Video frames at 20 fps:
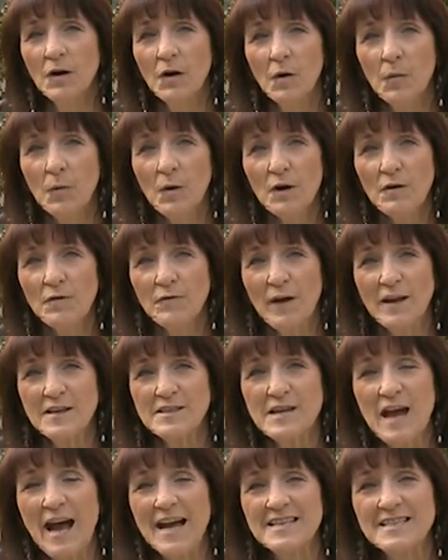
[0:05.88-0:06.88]
What a
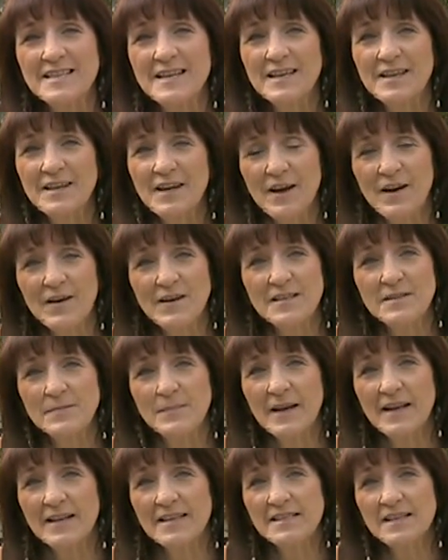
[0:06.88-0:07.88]
fantastic year it's
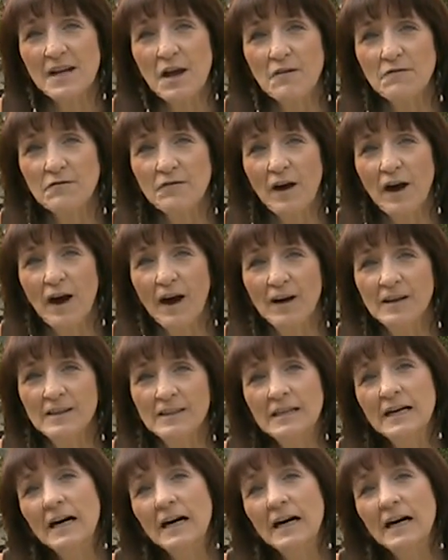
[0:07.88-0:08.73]
been so far.